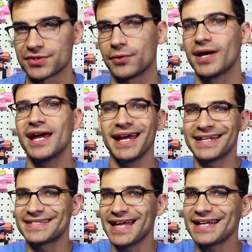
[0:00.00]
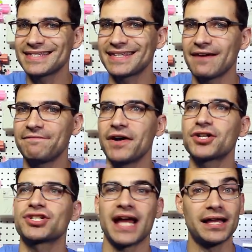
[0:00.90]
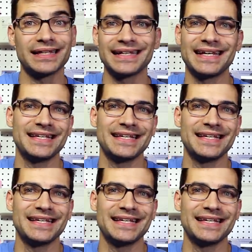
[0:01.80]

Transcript: So it's nice that that functionality